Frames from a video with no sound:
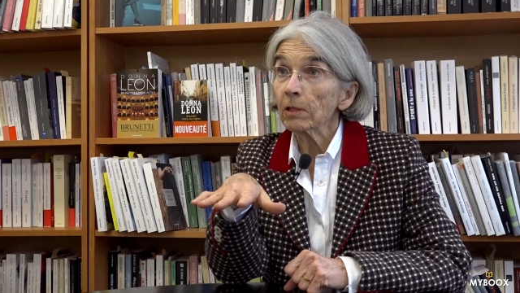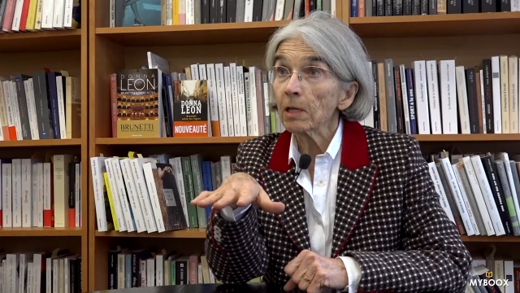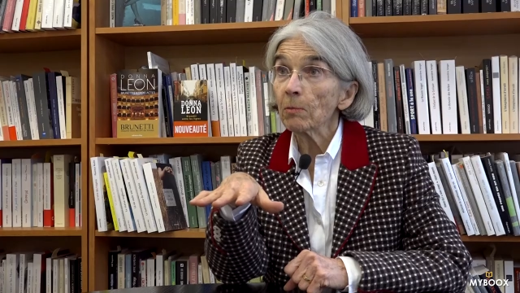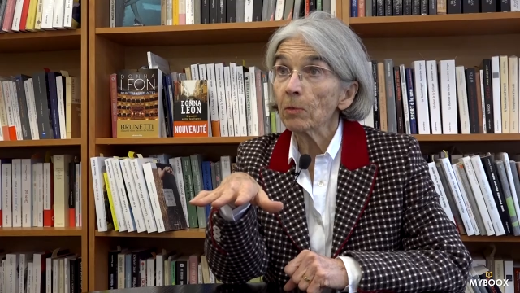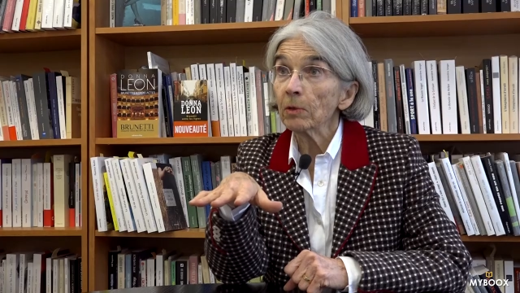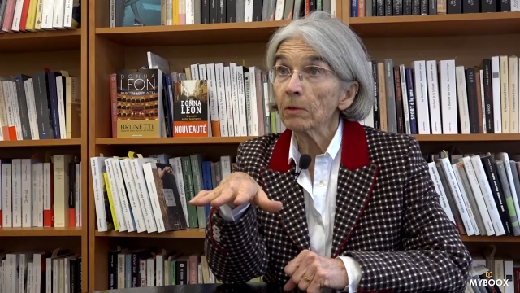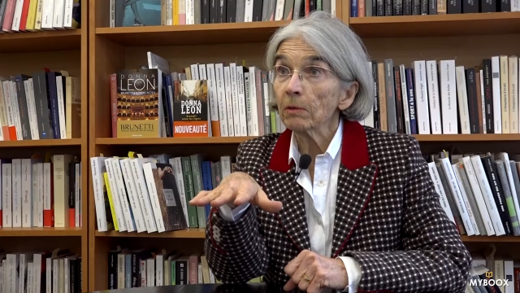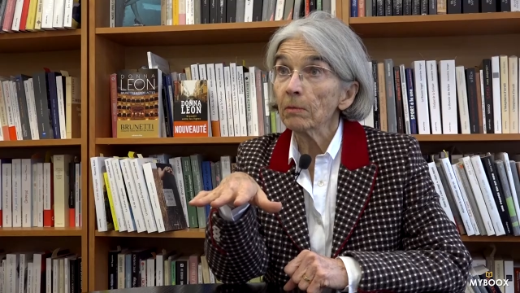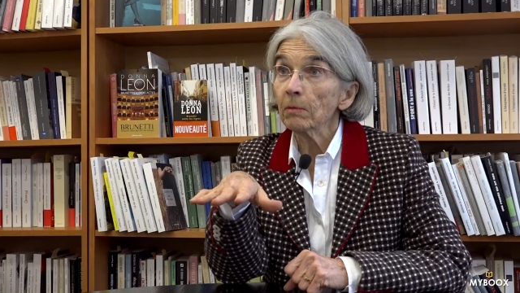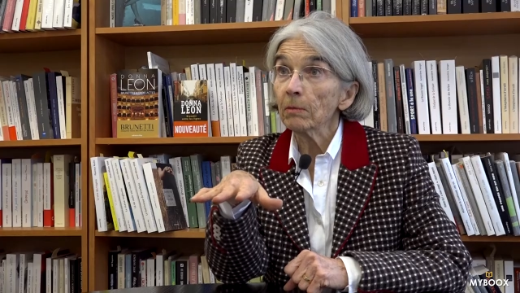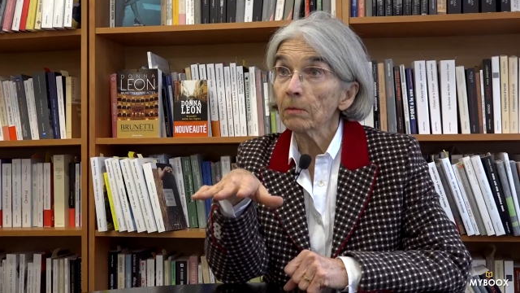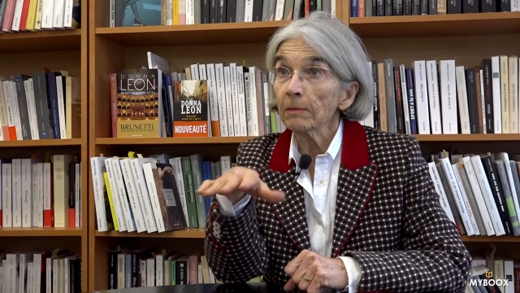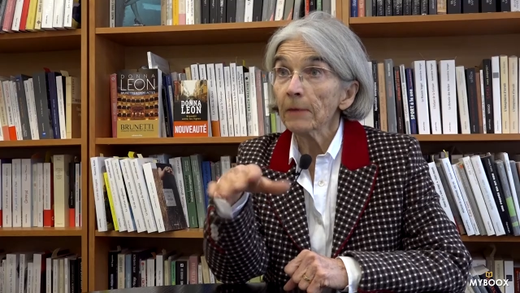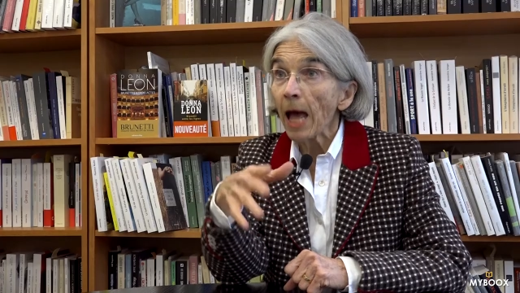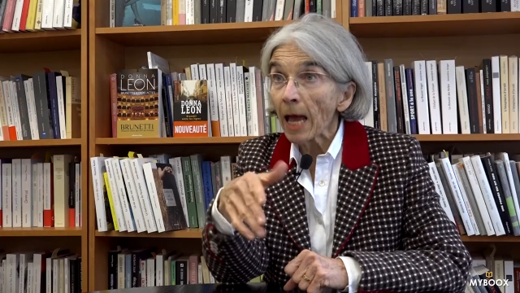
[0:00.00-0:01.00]
someone
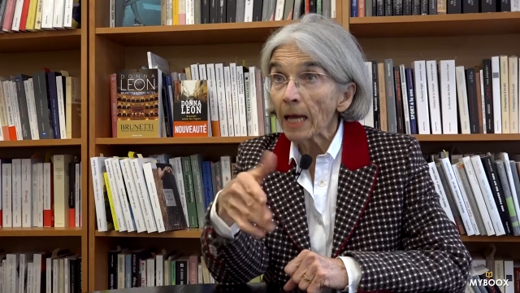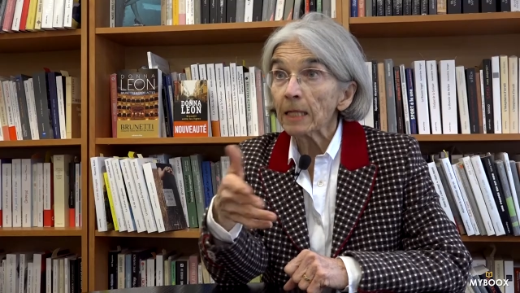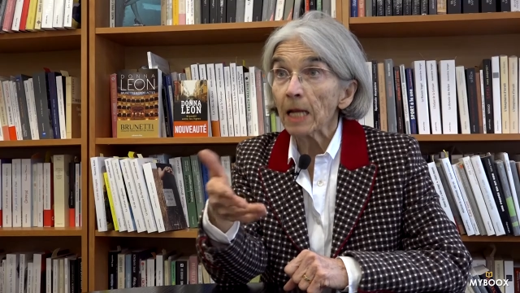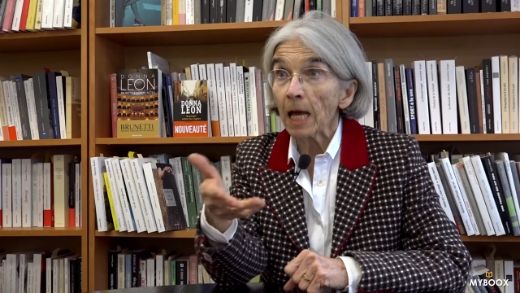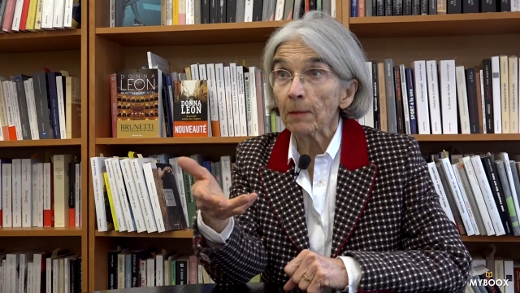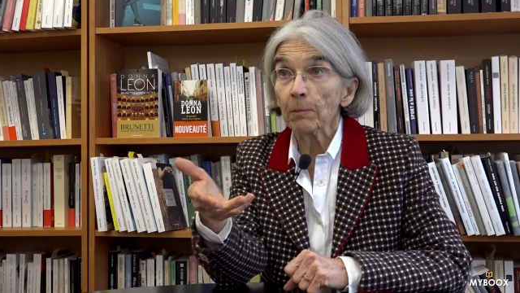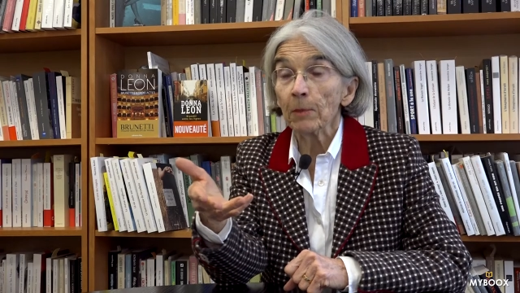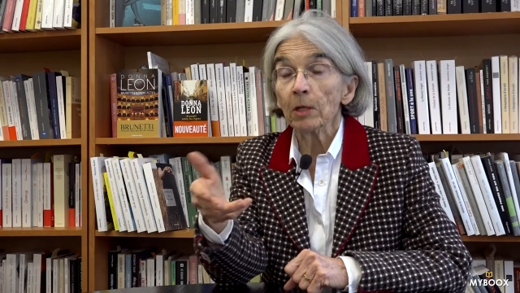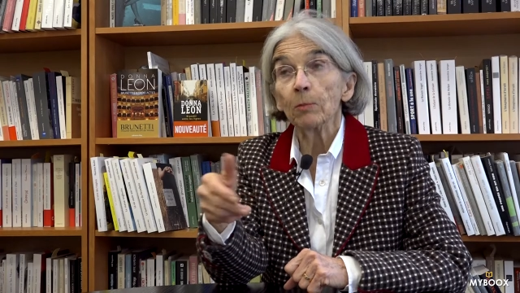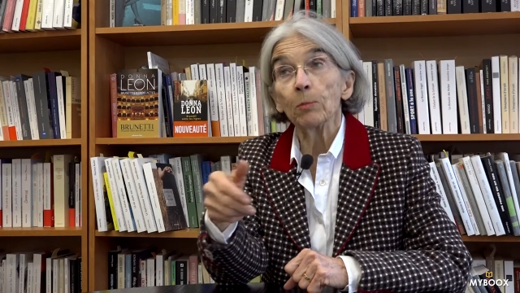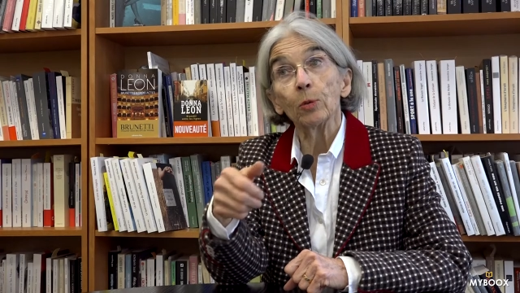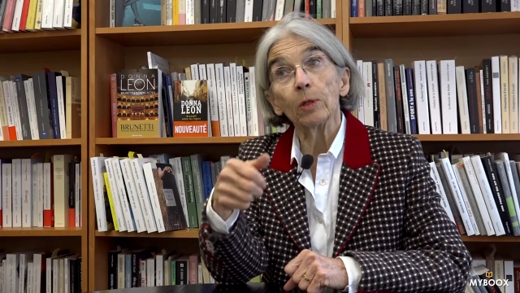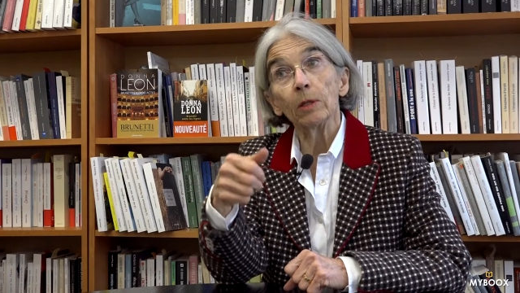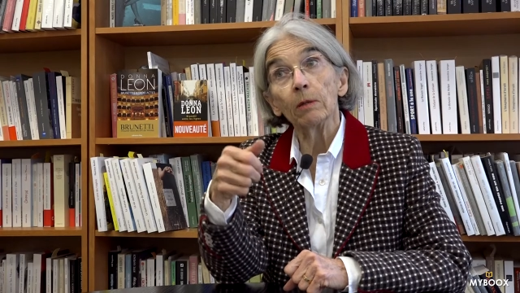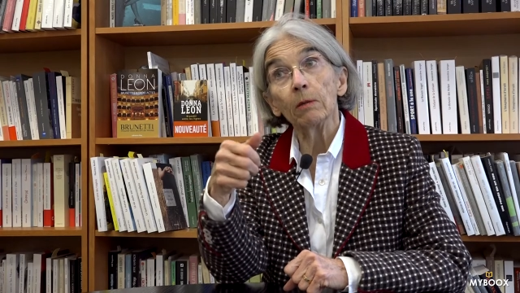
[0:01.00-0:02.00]
nagged at me to
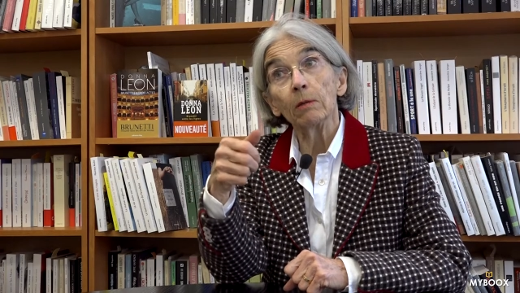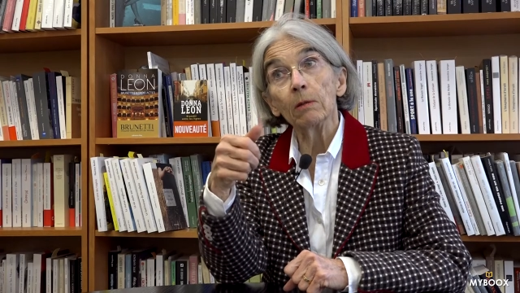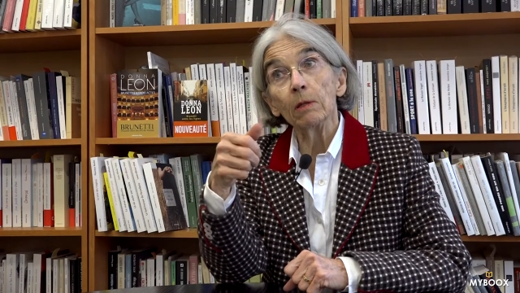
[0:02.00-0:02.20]
put it